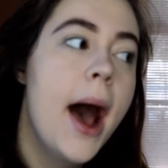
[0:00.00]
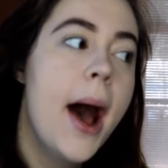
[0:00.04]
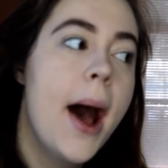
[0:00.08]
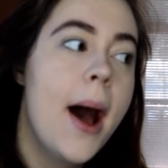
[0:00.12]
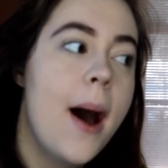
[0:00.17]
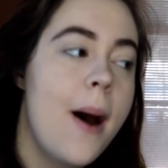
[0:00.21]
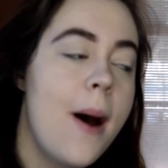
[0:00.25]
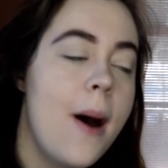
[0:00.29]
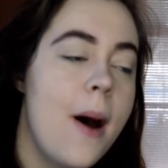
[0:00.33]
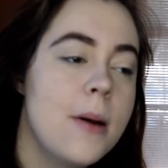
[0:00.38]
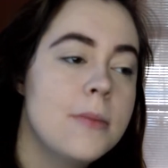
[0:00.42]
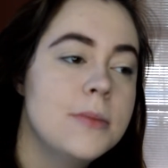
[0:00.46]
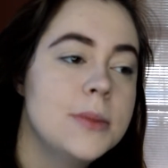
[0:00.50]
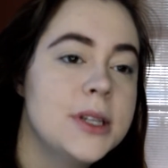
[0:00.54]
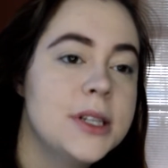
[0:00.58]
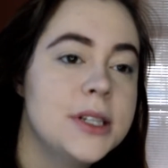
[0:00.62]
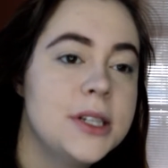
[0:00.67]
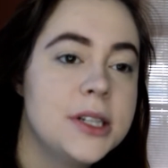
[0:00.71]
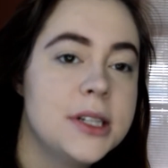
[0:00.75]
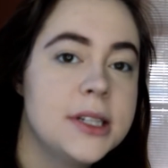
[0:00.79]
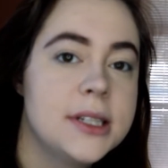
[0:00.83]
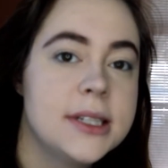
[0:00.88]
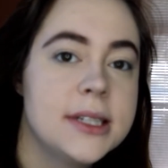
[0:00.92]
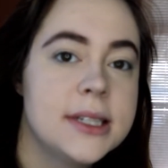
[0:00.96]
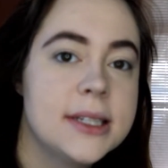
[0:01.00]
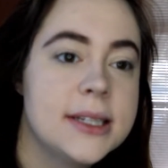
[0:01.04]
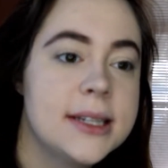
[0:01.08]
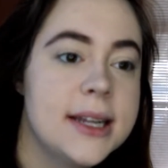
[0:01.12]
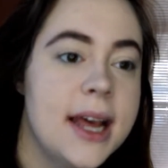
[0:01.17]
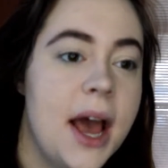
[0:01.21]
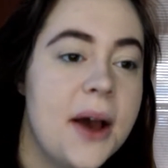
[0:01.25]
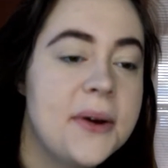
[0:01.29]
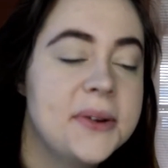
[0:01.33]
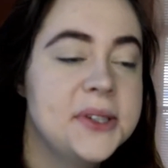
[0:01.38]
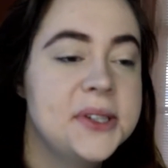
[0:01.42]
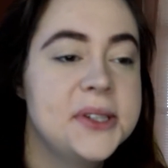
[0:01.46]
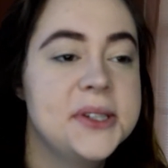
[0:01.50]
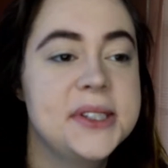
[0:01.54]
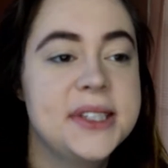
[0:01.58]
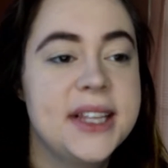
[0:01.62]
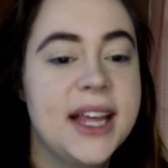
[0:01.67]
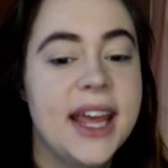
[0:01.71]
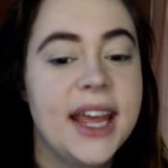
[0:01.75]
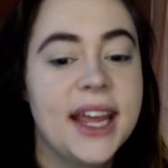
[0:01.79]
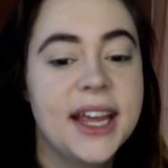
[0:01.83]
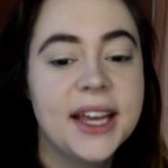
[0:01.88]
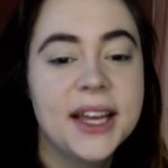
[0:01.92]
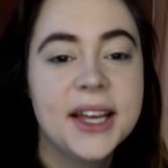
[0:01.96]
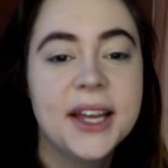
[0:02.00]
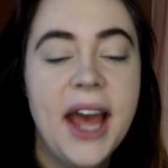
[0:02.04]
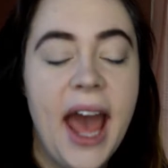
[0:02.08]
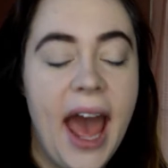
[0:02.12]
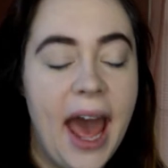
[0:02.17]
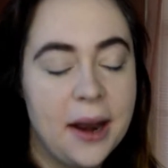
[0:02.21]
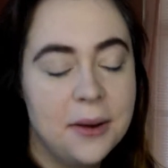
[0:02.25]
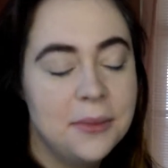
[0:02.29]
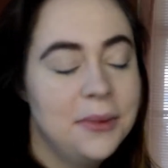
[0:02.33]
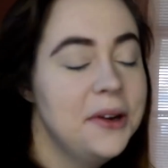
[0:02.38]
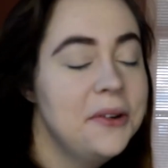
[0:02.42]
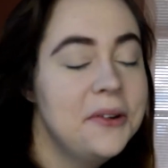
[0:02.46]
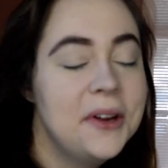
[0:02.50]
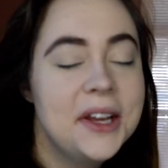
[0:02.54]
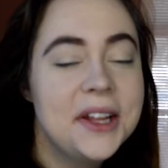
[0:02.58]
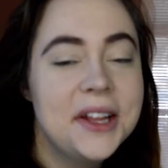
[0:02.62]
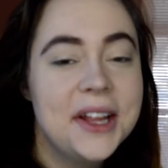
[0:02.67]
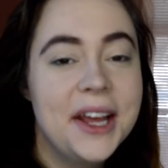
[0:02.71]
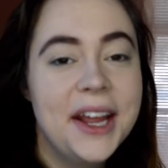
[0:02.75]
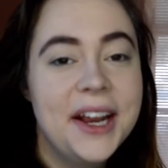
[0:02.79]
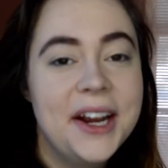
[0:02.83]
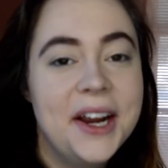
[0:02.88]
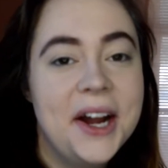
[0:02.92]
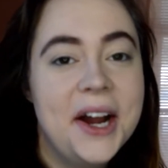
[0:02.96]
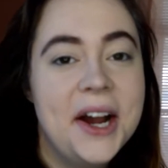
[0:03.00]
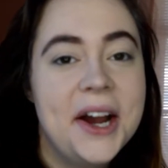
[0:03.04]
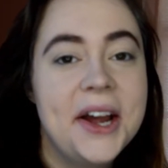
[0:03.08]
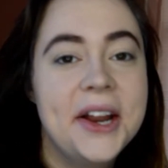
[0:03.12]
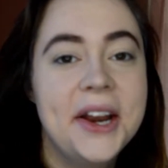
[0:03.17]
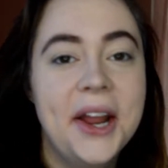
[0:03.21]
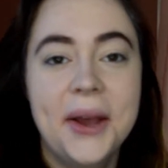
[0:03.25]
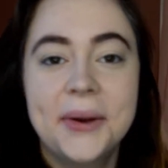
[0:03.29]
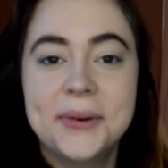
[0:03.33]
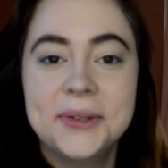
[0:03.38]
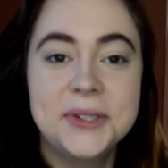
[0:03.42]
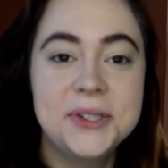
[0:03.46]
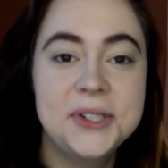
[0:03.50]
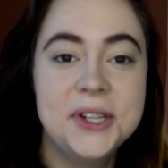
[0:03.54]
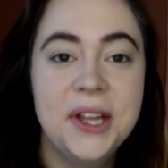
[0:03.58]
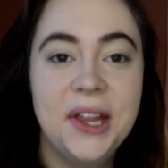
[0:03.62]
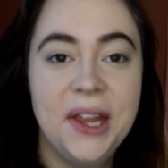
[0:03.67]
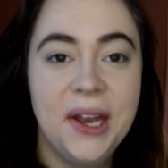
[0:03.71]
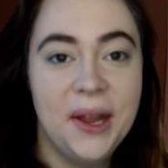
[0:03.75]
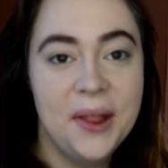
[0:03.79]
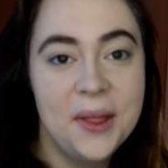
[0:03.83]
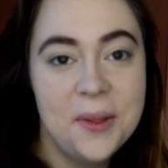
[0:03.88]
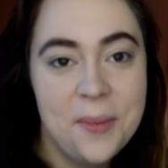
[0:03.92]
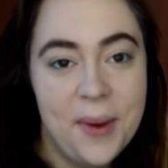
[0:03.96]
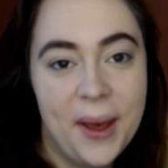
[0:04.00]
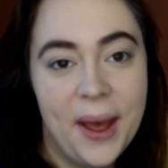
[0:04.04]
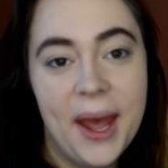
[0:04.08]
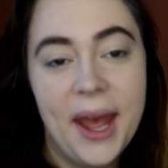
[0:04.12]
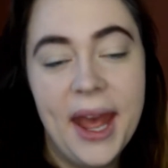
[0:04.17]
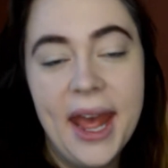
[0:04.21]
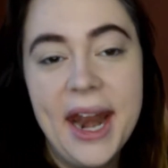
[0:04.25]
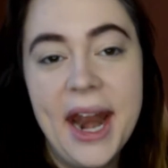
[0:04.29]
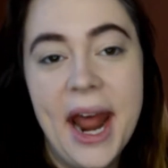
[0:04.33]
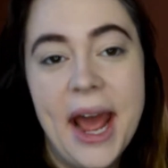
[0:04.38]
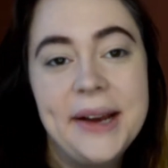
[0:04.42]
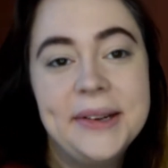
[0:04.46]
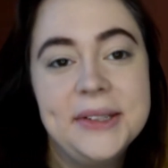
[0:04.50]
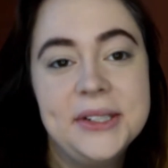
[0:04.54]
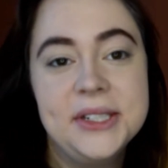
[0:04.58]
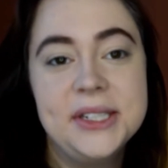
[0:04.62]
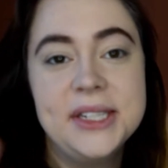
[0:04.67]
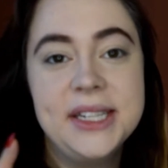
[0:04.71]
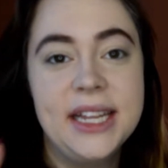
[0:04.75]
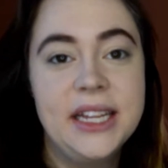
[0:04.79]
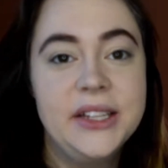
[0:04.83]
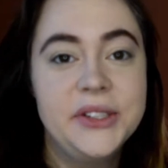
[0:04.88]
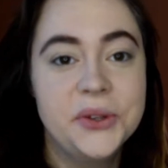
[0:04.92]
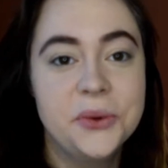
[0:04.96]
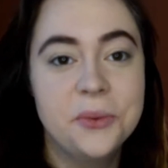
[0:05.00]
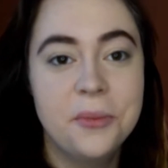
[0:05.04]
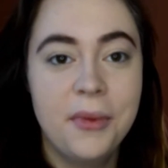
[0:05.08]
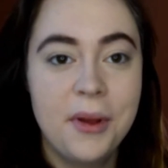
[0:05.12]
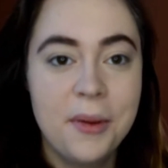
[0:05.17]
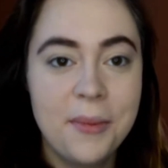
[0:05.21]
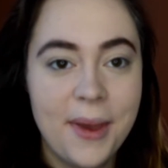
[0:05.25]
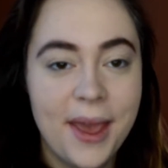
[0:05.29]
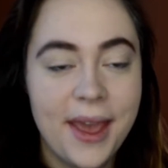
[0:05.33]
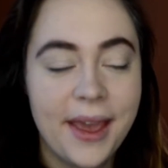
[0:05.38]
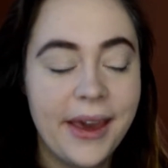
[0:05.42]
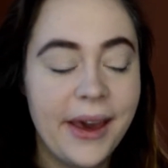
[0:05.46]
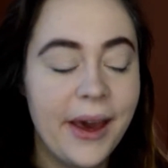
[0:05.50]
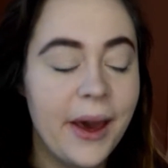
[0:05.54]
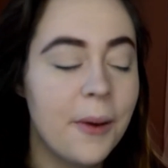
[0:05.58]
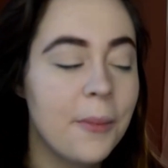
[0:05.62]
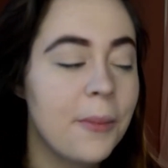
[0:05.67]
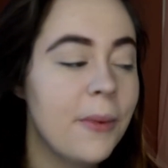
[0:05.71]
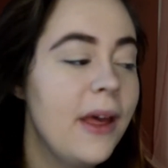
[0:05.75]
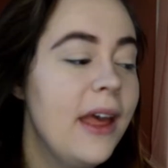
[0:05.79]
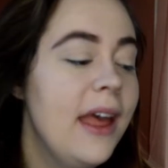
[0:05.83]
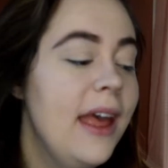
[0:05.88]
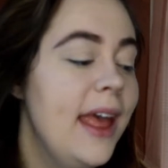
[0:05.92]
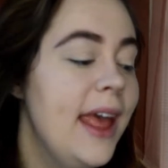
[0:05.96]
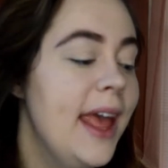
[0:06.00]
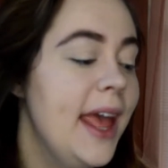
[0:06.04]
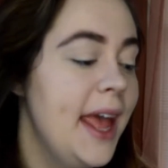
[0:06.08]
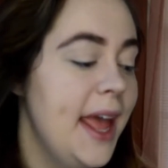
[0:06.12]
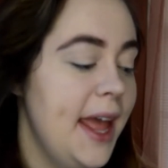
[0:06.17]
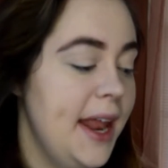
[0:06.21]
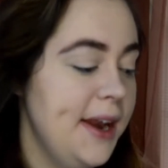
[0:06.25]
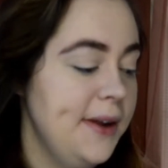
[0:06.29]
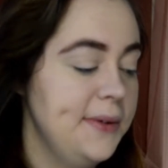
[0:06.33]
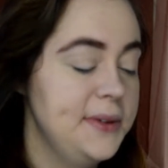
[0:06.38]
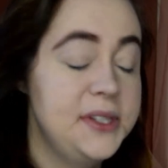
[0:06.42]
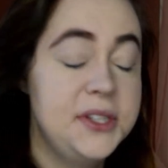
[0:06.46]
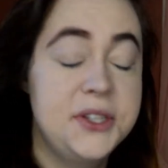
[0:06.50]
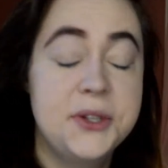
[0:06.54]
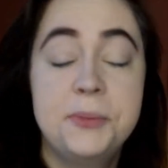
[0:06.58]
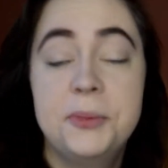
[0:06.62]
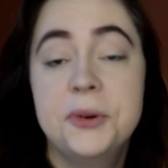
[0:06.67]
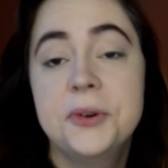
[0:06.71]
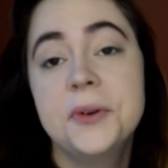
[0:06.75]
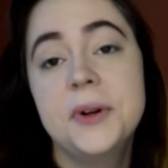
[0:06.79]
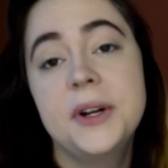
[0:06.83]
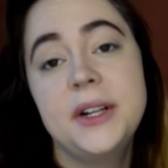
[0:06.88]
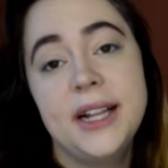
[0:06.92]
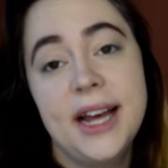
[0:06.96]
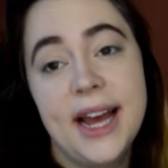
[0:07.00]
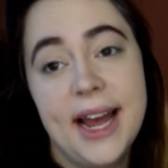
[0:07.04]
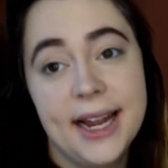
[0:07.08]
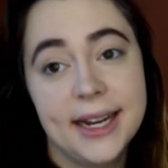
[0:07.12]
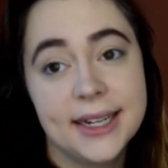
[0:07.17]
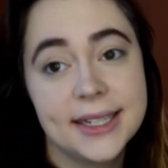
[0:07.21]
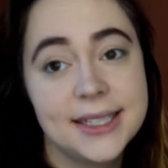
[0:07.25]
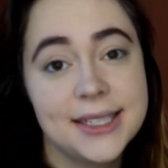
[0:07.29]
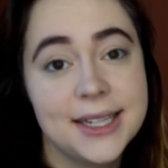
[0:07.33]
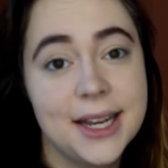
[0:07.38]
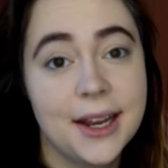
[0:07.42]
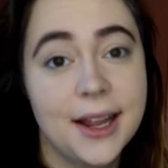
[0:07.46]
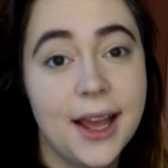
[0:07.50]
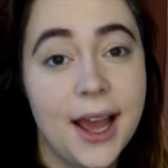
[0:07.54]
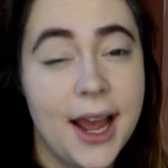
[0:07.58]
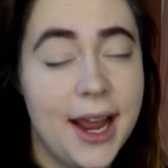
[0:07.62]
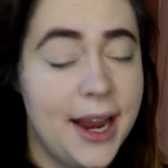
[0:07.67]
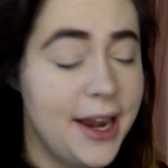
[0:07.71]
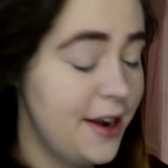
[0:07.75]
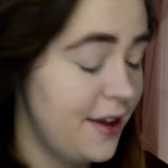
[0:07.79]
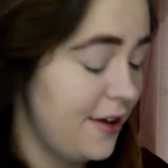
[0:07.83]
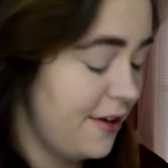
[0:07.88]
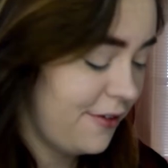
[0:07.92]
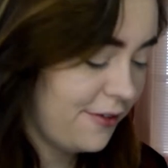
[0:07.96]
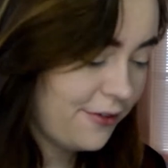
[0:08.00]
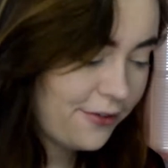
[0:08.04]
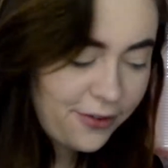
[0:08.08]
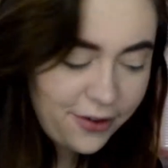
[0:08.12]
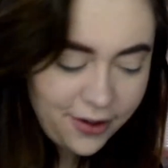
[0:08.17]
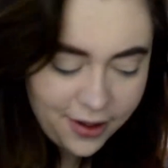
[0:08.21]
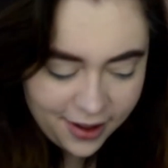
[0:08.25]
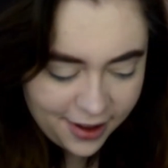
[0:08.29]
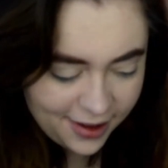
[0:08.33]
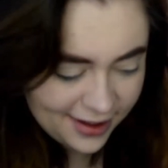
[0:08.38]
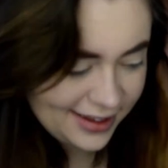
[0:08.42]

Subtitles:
I was just like, had my ring light on, I was chilling on the bed, I was just like doing my makeup, and it was super relaxed and kind of,